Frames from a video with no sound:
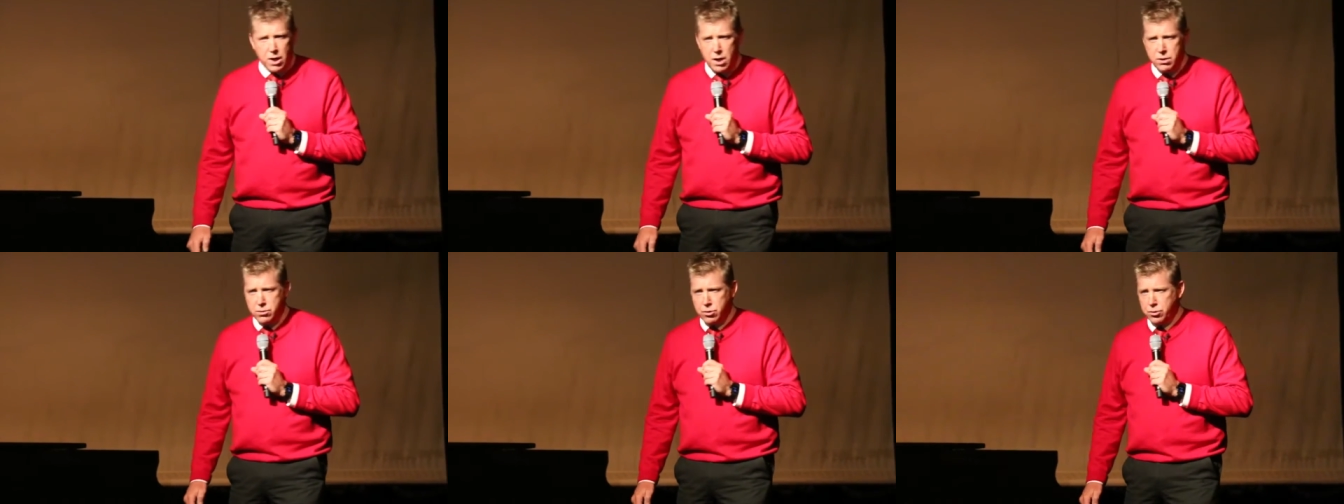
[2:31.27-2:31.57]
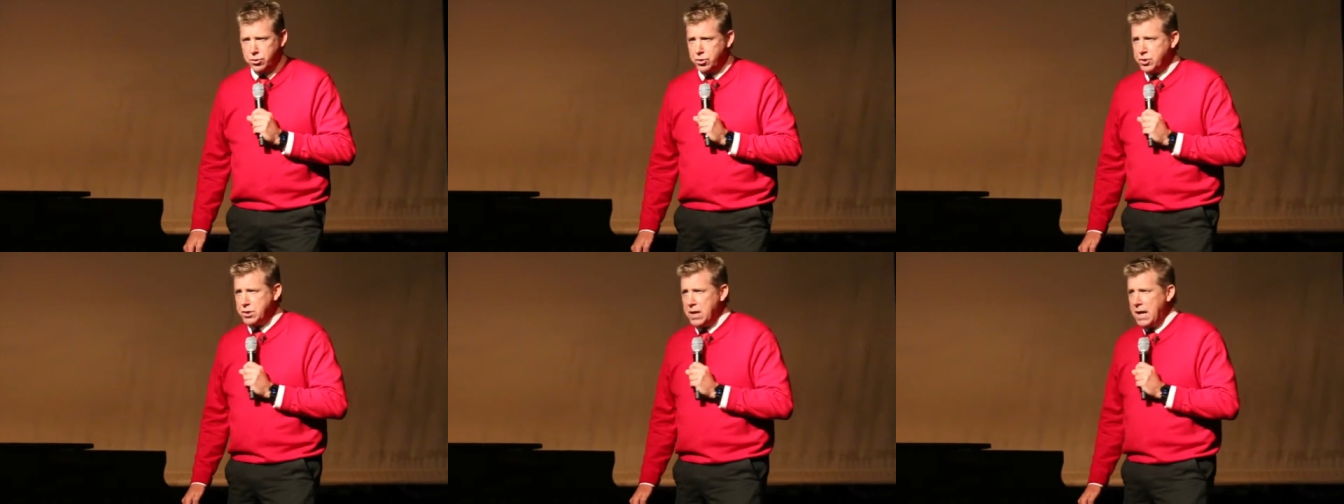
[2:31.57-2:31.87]

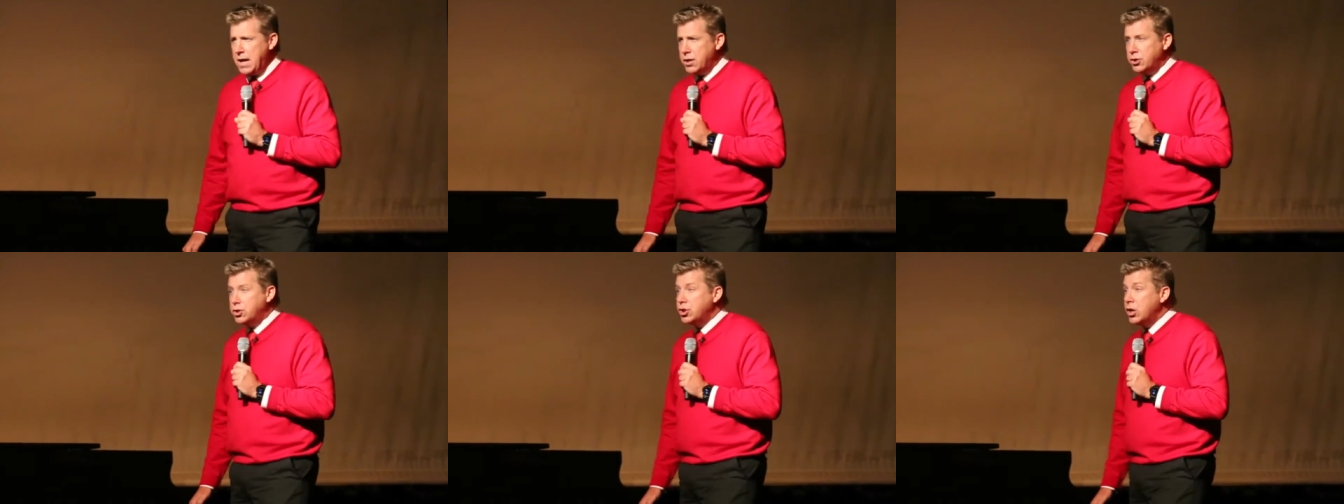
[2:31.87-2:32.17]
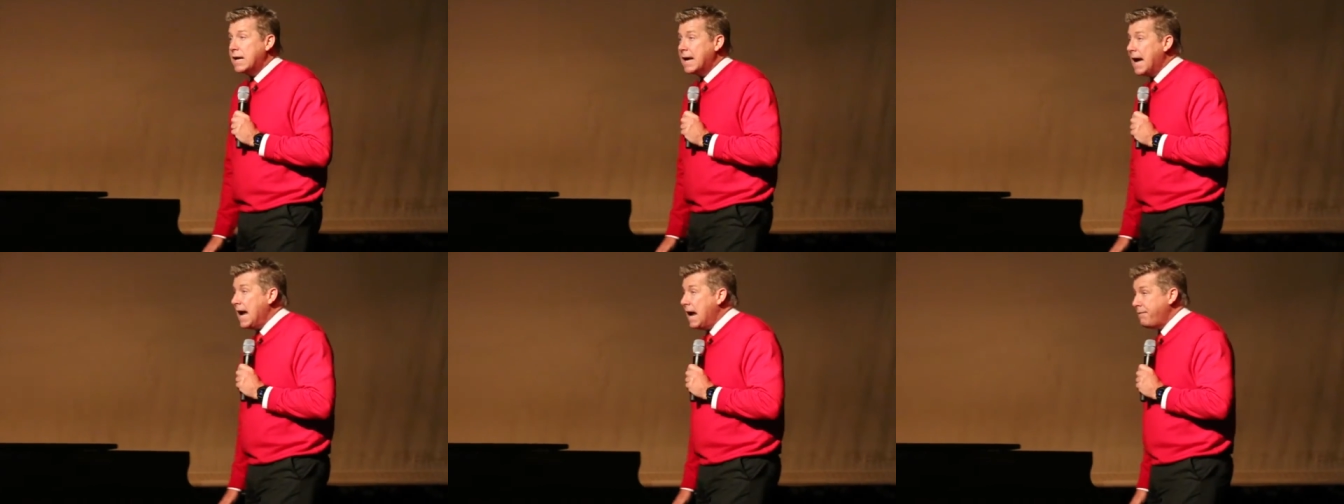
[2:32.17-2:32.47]
Understand,
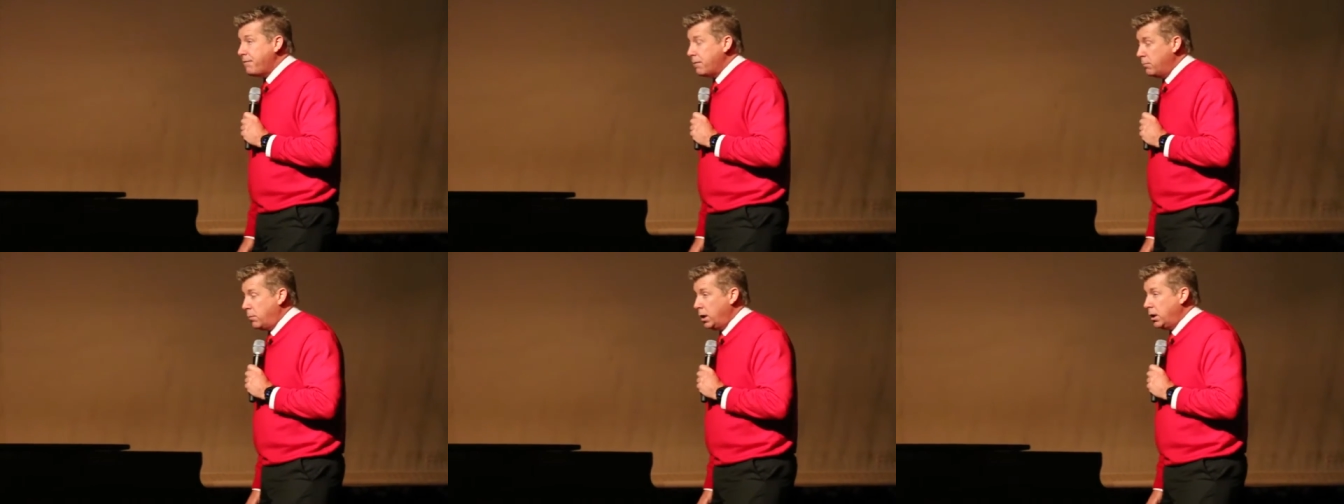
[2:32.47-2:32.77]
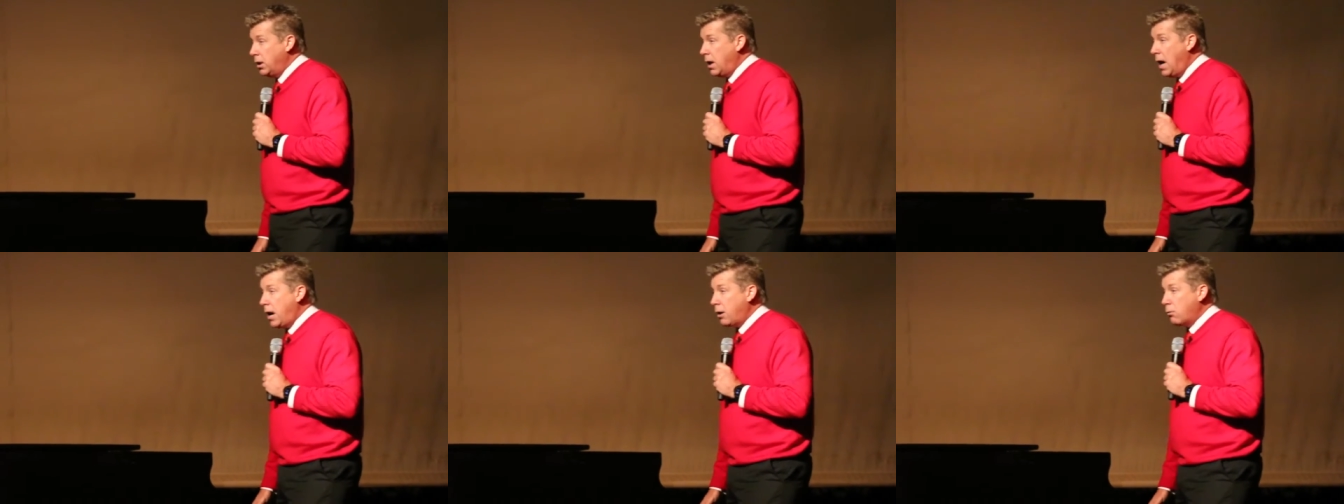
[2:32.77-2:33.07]
she gave him
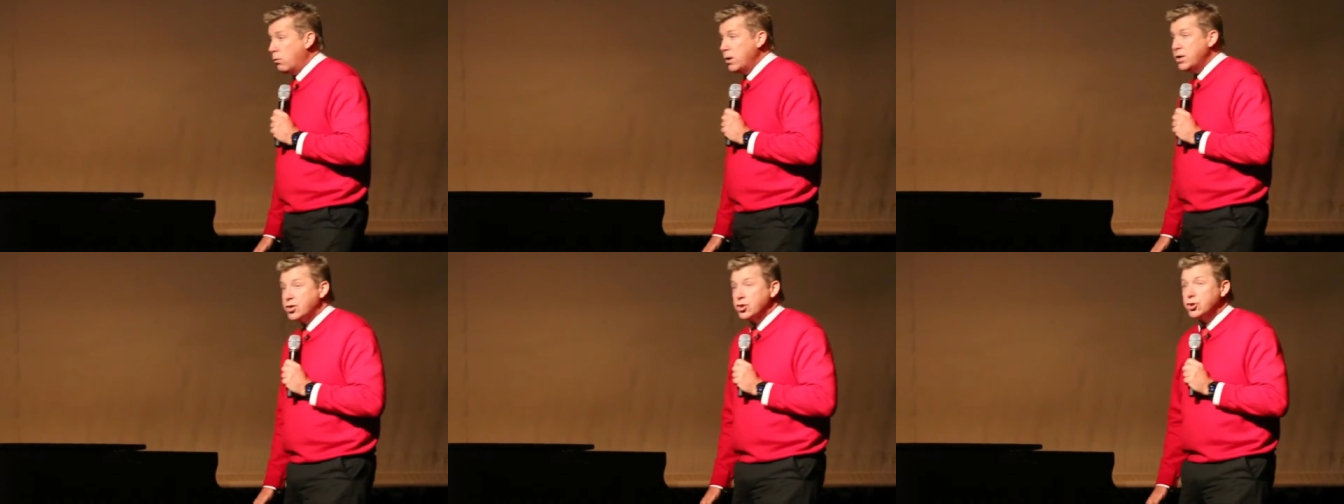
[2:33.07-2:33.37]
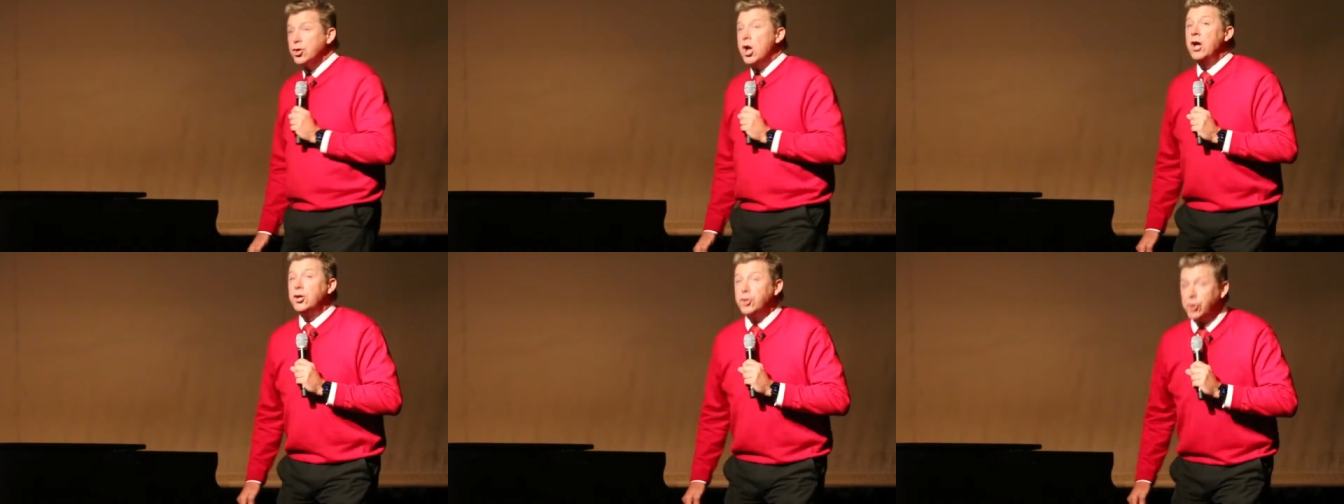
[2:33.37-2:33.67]
a lot of reasons.